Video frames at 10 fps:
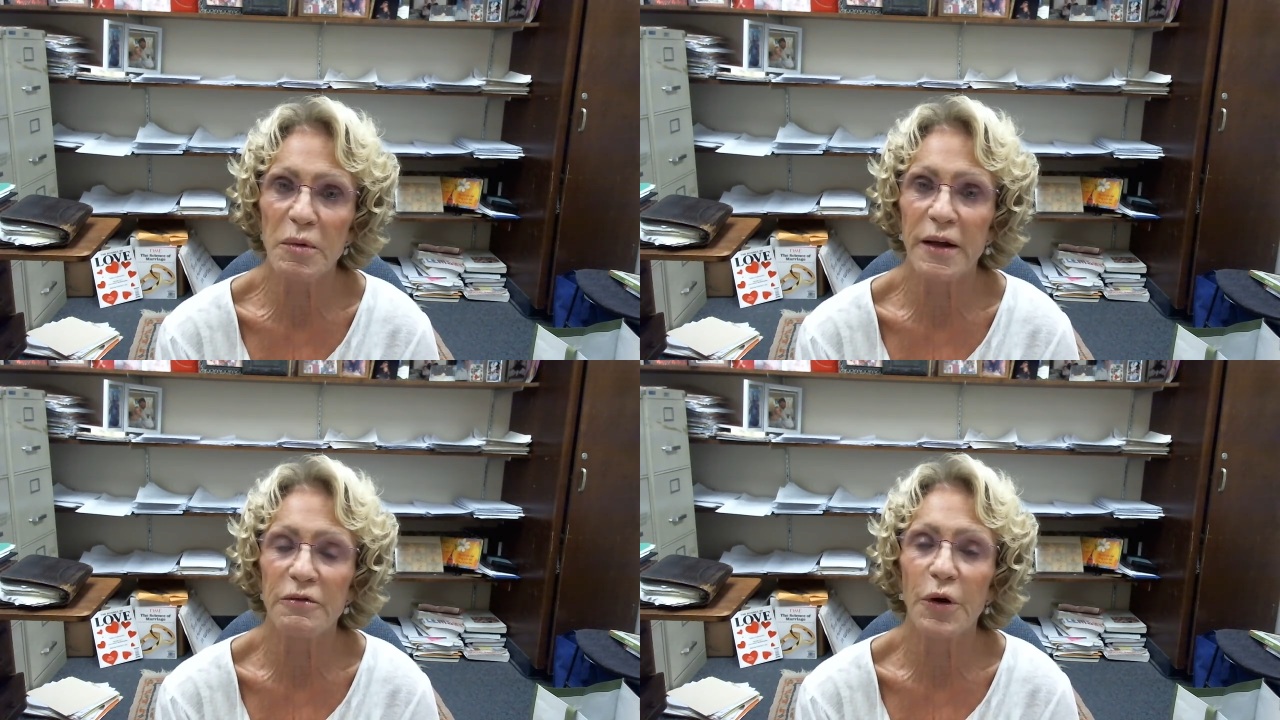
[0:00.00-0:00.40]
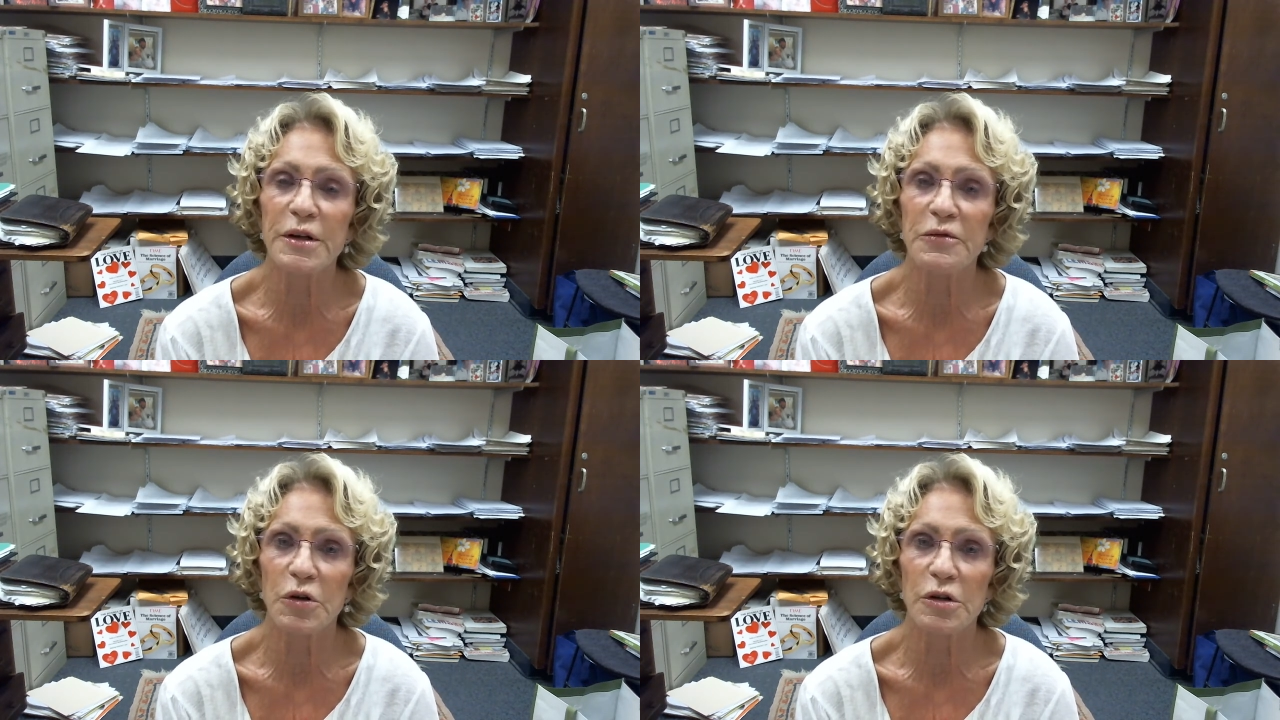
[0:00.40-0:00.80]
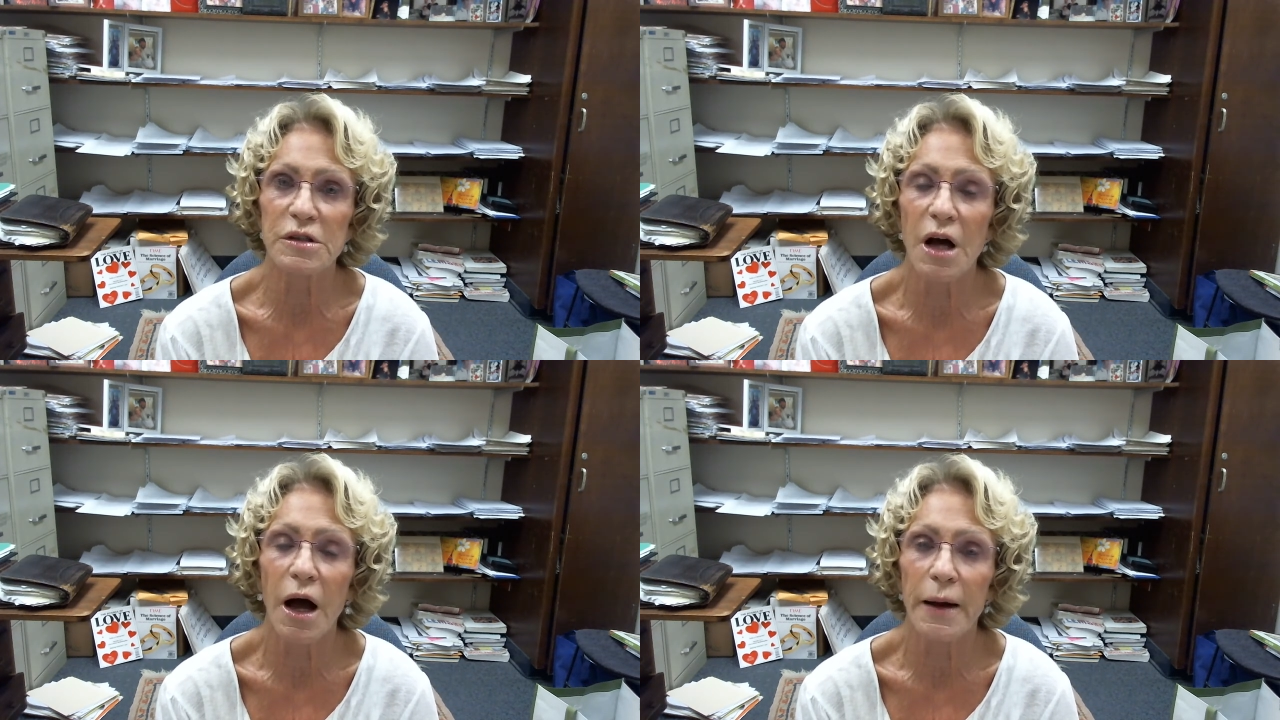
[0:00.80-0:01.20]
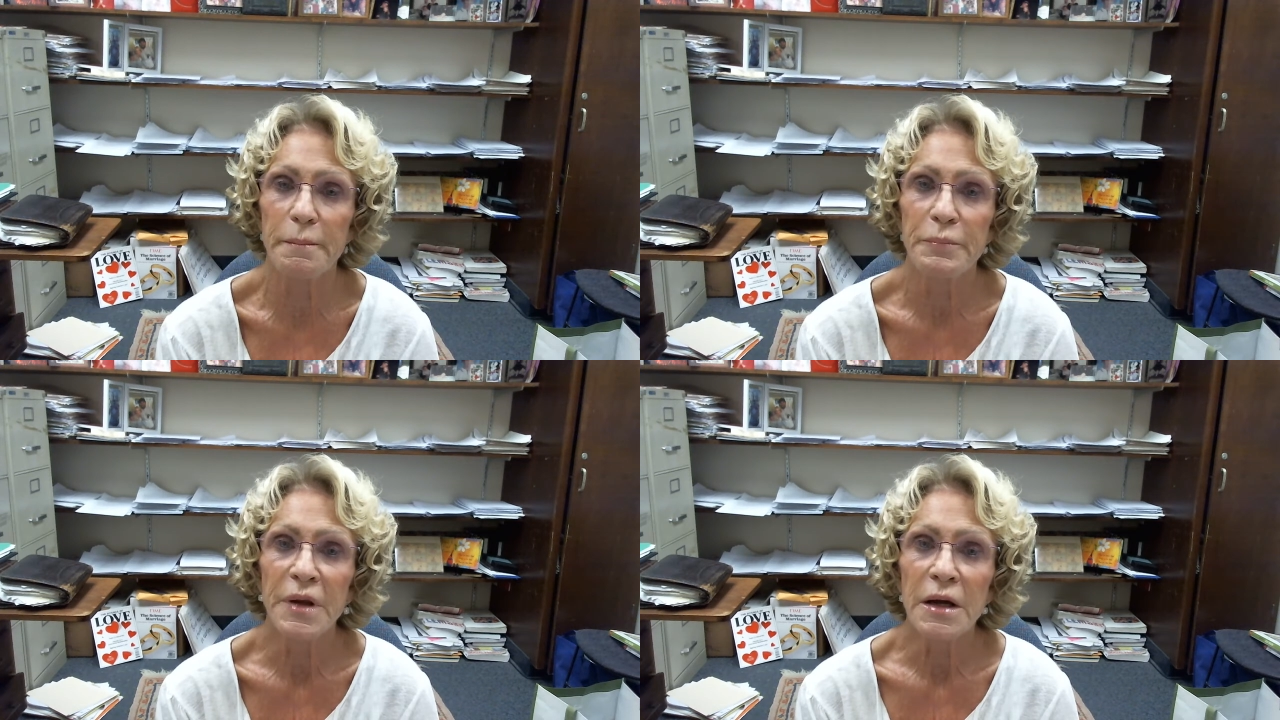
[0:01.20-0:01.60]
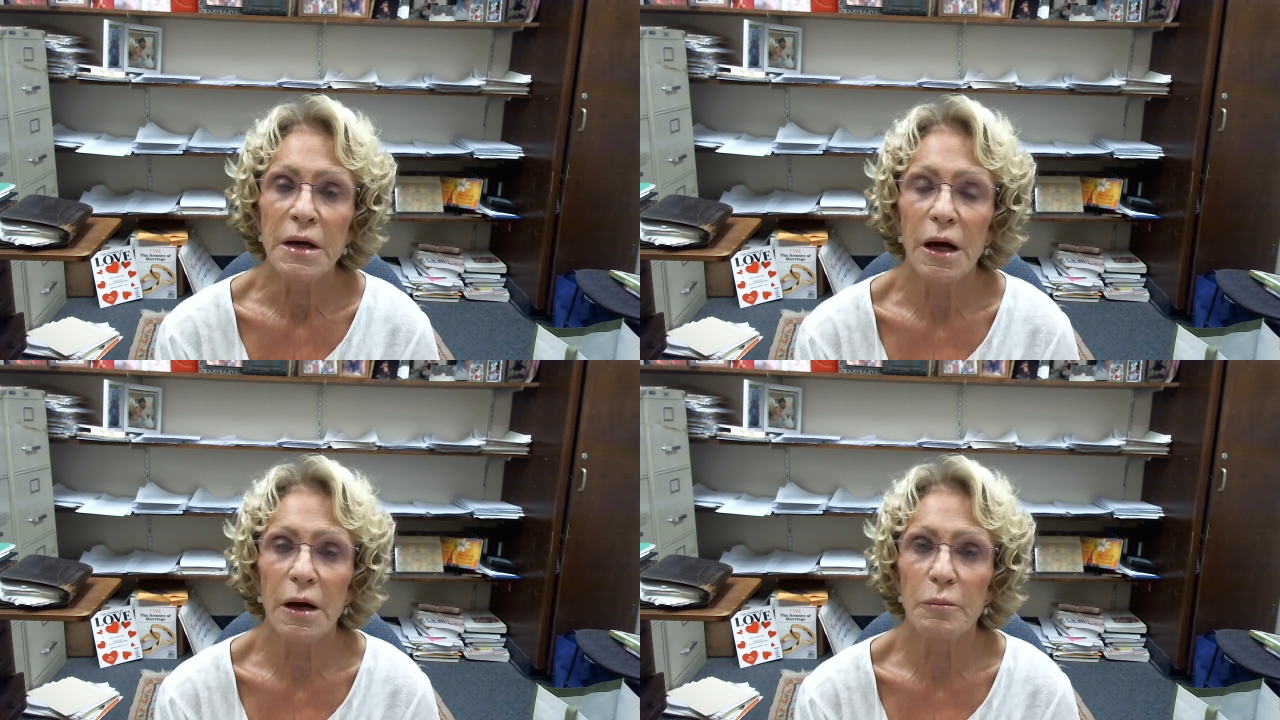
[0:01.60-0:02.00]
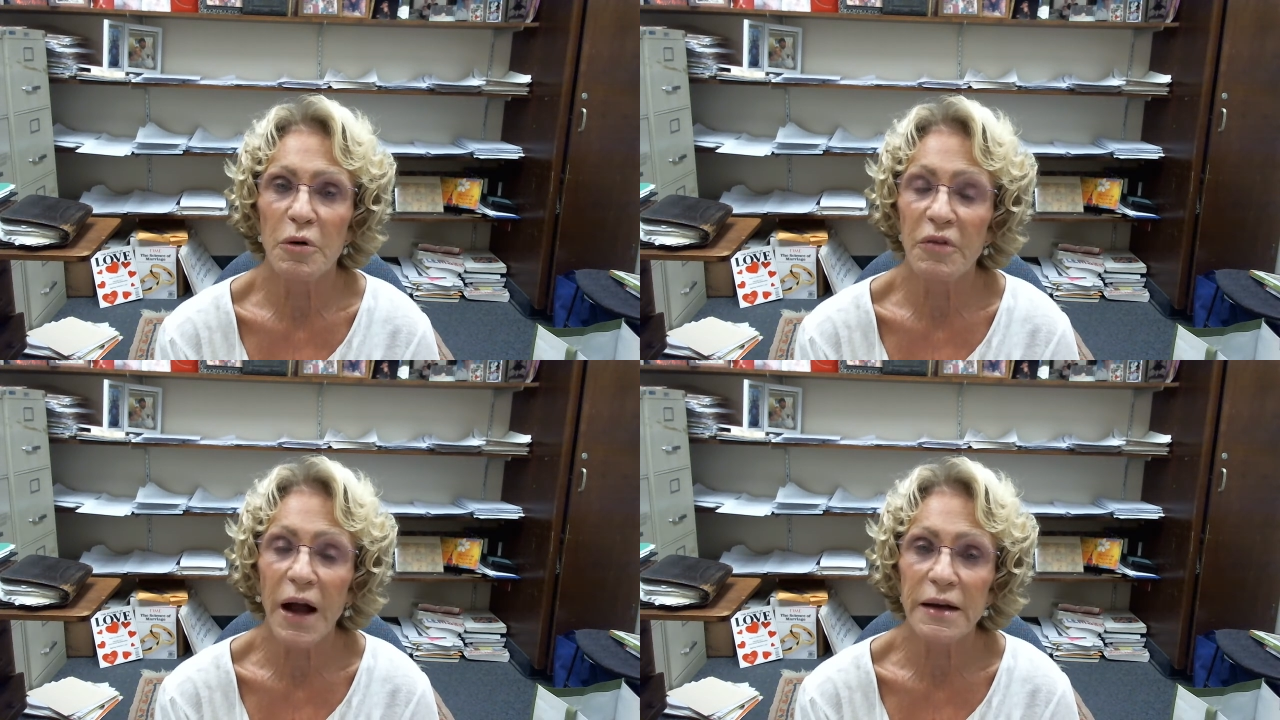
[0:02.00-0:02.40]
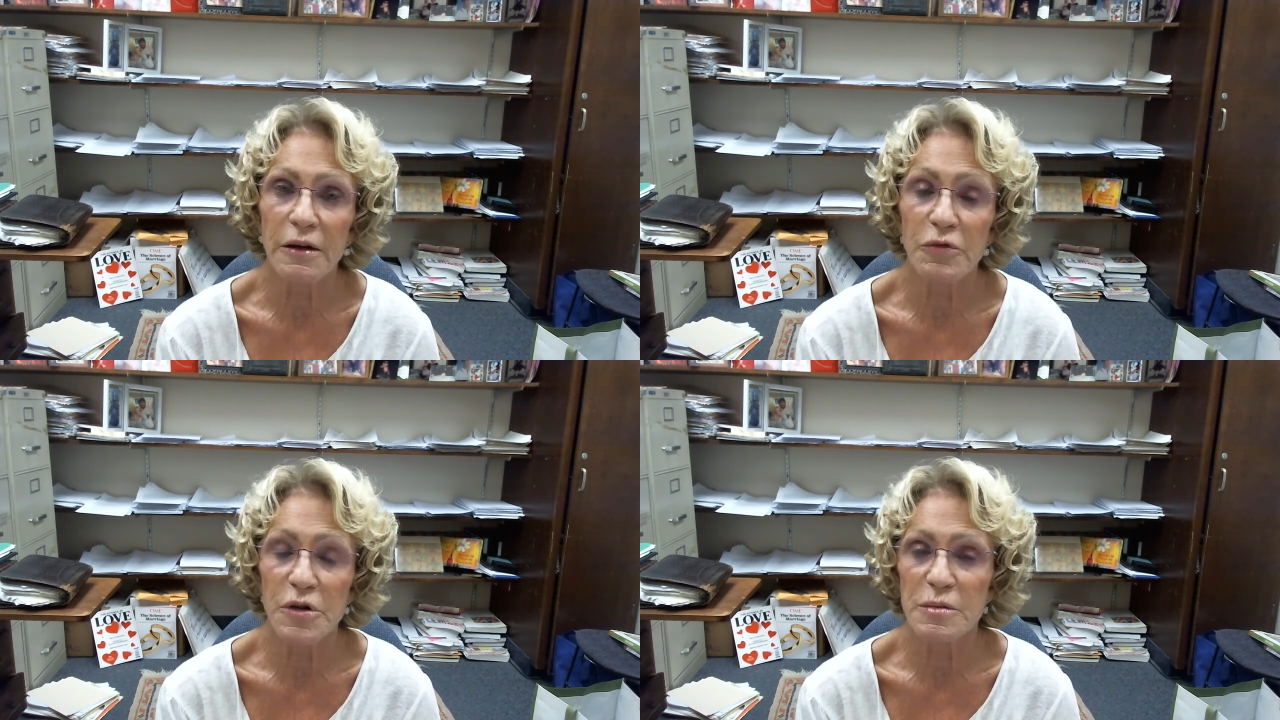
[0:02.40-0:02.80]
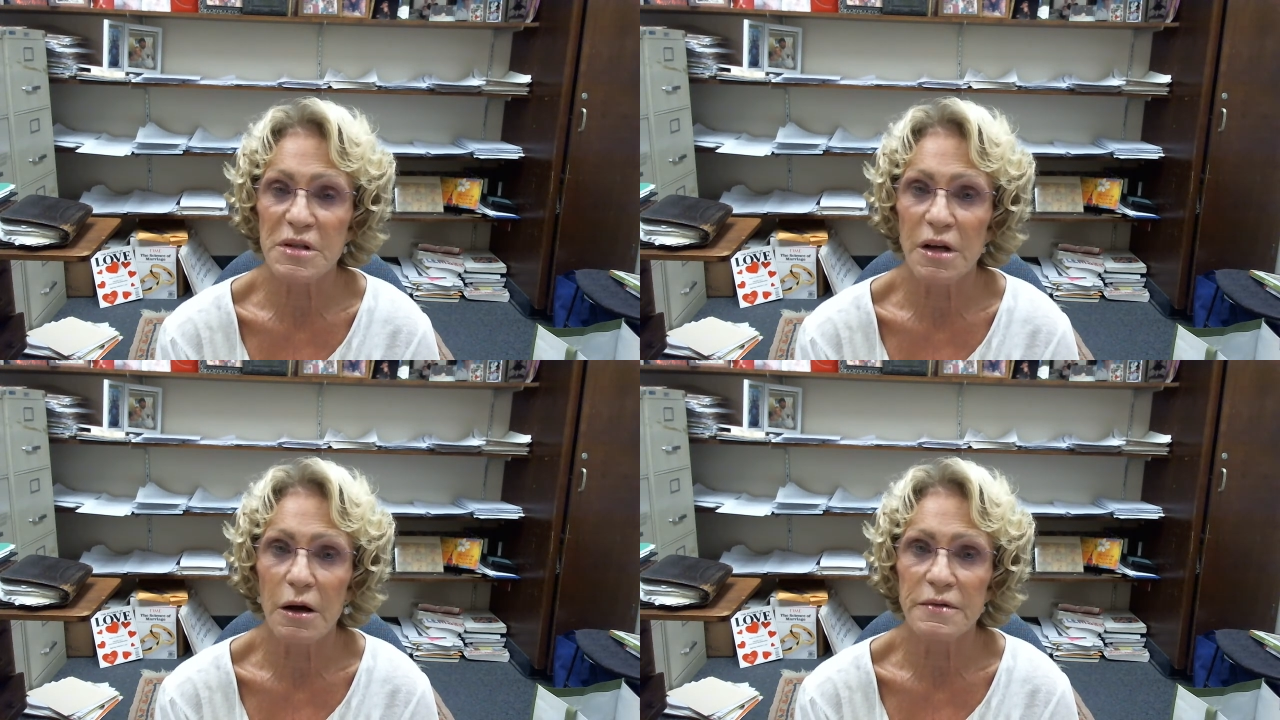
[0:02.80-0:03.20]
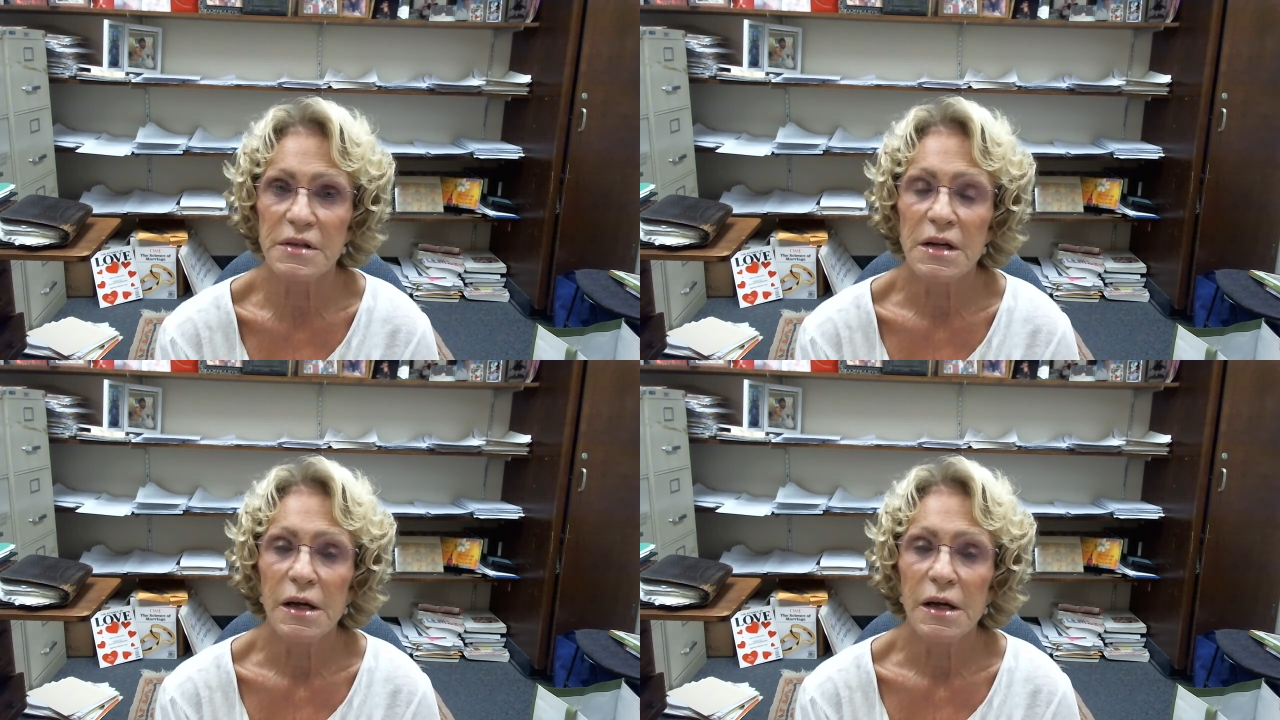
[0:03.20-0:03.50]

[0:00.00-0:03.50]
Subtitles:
had a very difficult time providing for themselves.